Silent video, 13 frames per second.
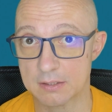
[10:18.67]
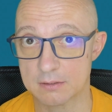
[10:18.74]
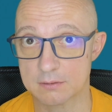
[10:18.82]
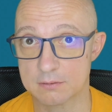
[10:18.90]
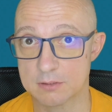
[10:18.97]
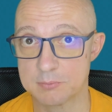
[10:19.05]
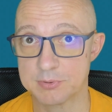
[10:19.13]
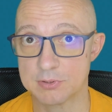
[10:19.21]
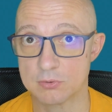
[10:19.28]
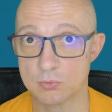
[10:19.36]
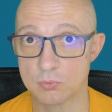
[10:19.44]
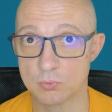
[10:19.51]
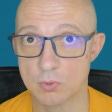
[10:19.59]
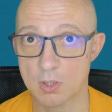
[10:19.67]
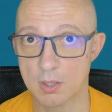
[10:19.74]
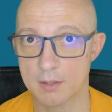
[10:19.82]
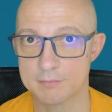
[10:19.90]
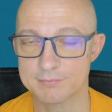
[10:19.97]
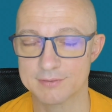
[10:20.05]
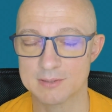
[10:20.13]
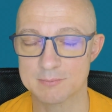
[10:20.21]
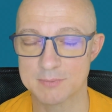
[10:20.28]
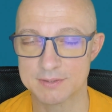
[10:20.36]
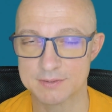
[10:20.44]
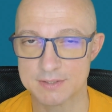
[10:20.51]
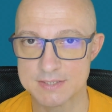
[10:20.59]
the TPU
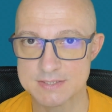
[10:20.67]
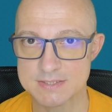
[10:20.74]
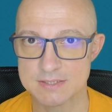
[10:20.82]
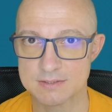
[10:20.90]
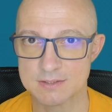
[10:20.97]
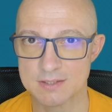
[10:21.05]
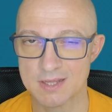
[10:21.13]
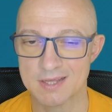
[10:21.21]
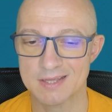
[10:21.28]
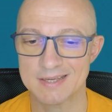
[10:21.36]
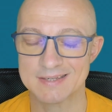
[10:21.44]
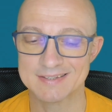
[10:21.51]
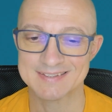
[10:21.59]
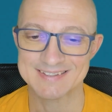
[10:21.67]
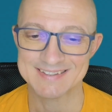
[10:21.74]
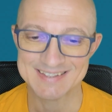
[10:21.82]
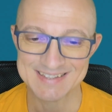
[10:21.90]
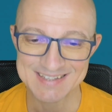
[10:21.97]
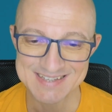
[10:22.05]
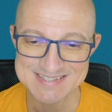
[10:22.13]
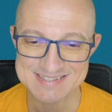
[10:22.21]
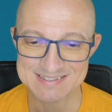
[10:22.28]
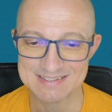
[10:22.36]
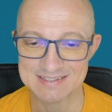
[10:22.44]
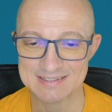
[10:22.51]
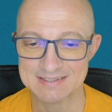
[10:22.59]
filament, is that it can
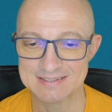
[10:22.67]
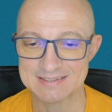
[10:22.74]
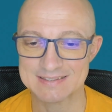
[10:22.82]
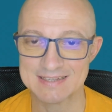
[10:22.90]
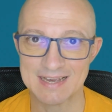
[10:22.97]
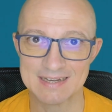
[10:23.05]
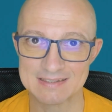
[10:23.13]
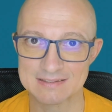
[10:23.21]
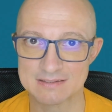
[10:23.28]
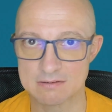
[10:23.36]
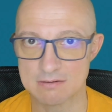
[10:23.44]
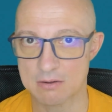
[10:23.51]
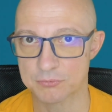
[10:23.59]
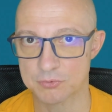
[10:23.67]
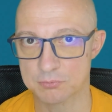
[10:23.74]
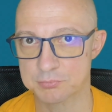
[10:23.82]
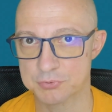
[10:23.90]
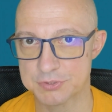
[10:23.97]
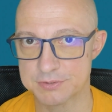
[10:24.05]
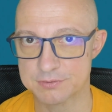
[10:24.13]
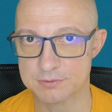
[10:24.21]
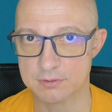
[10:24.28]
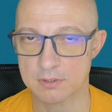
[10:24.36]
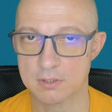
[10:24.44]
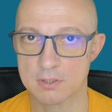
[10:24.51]
easily tangle around your printer.